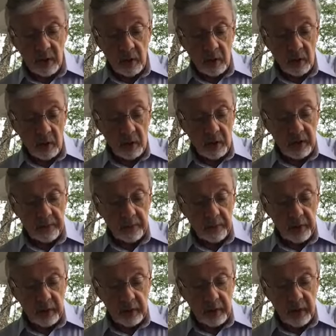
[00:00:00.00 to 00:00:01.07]
Or if
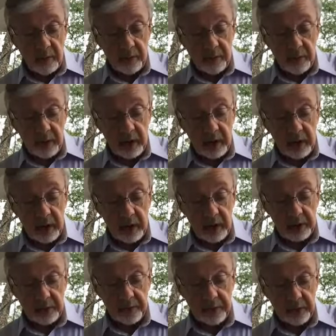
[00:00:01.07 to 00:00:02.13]
we are comforted, it
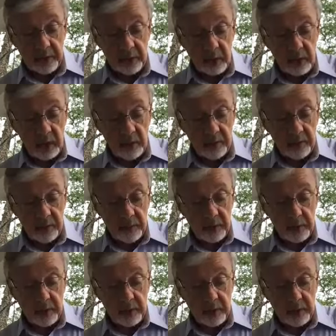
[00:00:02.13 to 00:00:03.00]
is for your comfort,